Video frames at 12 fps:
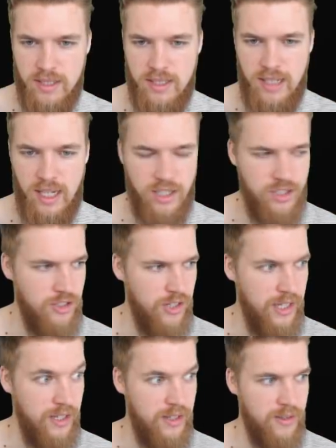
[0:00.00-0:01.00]

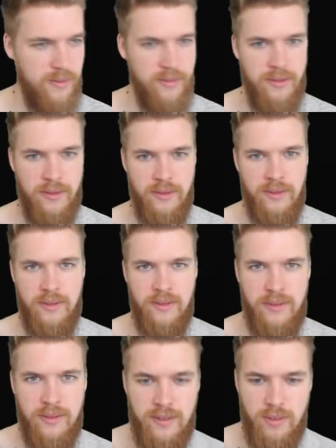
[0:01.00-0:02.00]
Sanctuary.
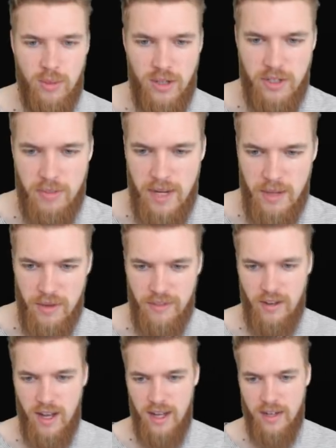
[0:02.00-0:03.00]
What may we
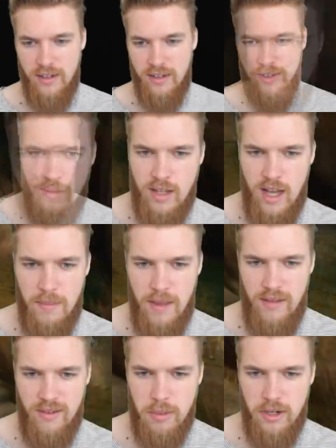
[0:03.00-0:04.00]
find? Come,
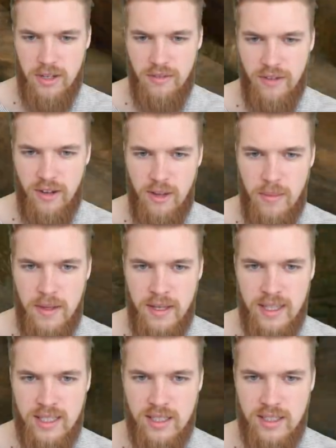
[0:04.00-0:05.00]
everybody, follow me
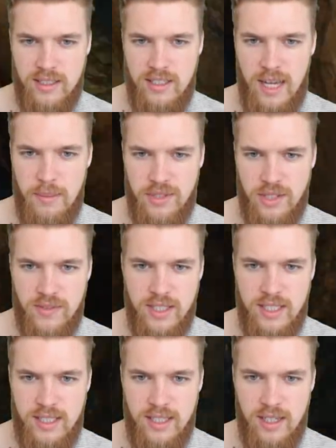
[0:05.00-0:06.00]
into the depths of
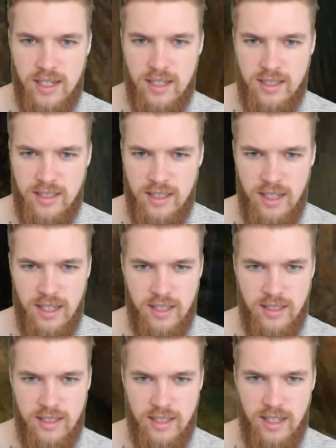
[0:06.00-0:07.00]
this dark,
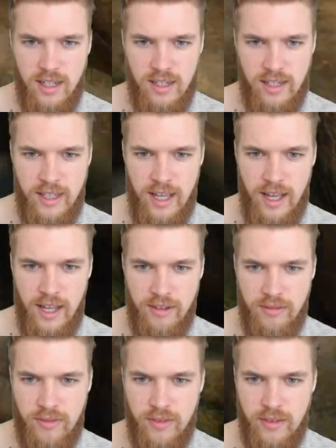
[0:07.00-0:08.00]
dark, dark cave.